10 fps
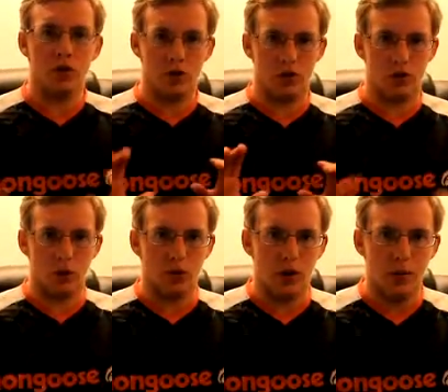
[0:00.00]
So
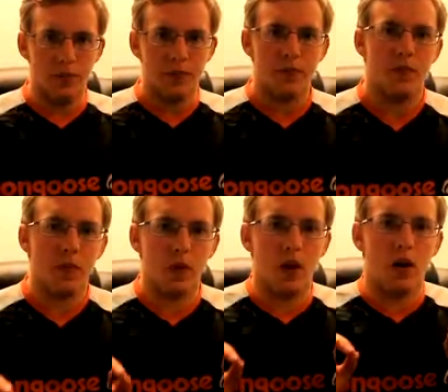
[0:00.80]
first, a story.
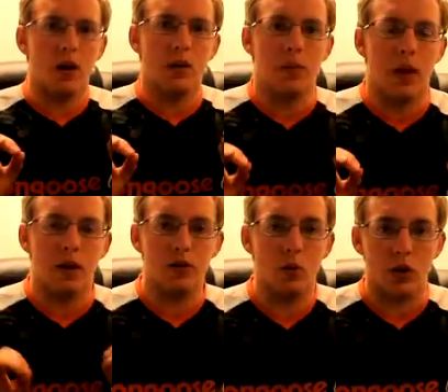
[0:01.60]

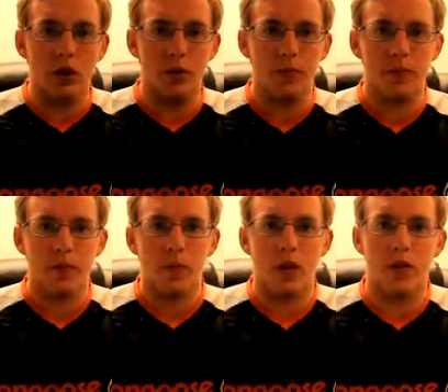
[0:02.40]
I was at
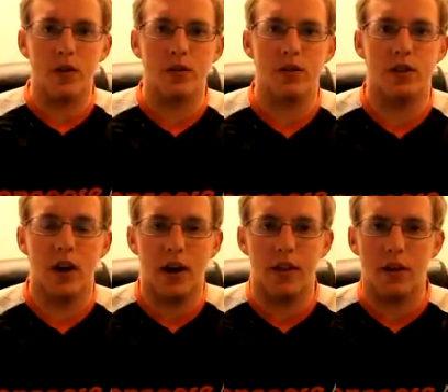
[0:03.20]
work,
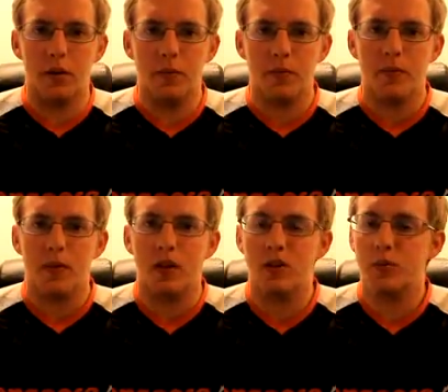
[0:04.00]
and there's this guy
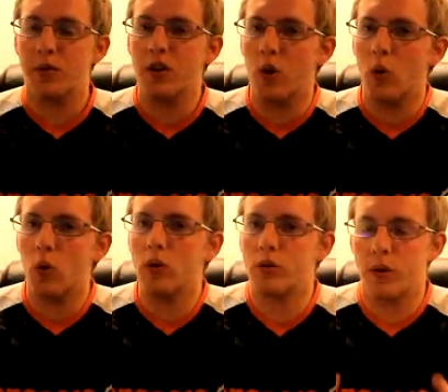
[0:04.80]
there. He looks
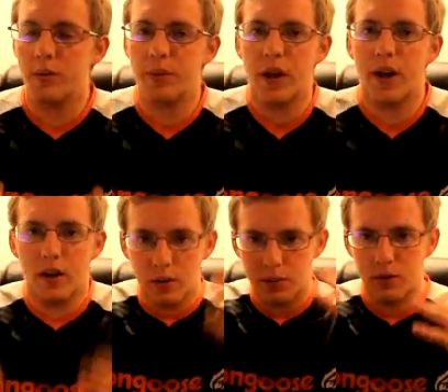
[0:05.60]
pretty old, he's
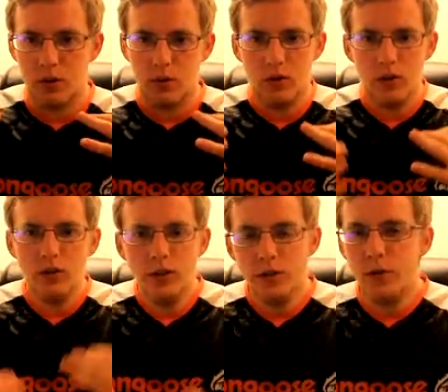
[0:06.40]
wearing black,
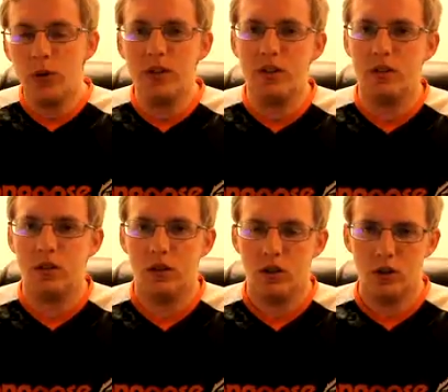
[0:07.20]
his
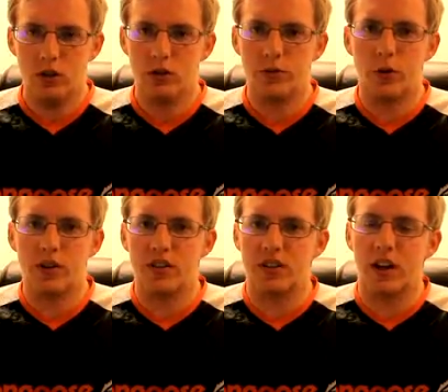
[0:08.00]
voice
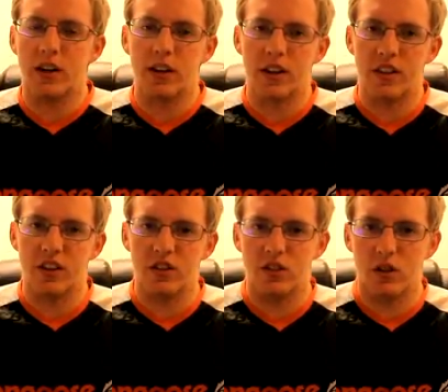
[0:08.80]
is
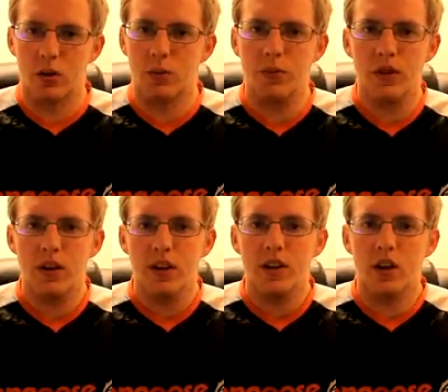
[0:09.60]
kind of like this,
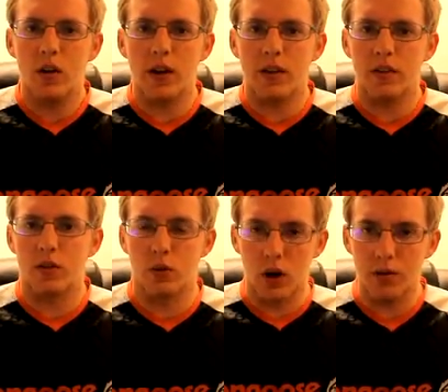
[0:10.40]

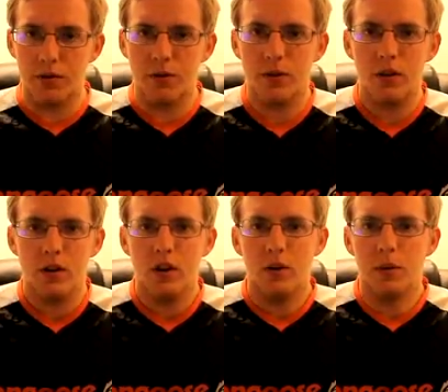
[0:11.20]
not like the
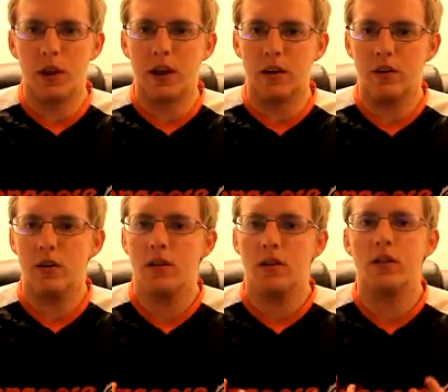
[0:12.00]
gruff,
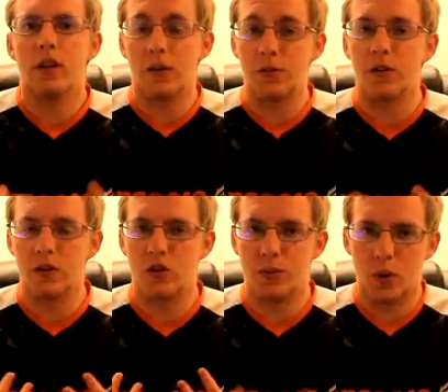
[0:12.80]
but like
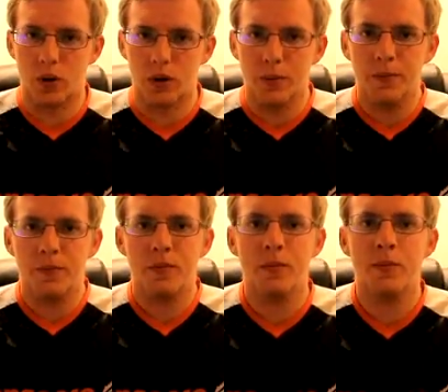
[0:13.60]
definitely
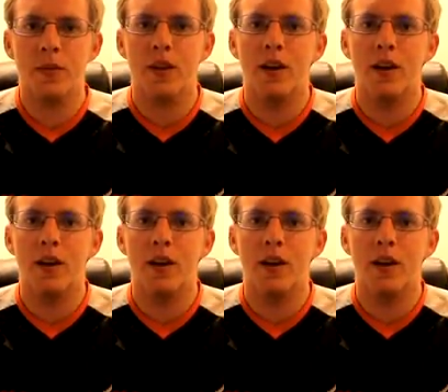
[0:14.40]
smoker.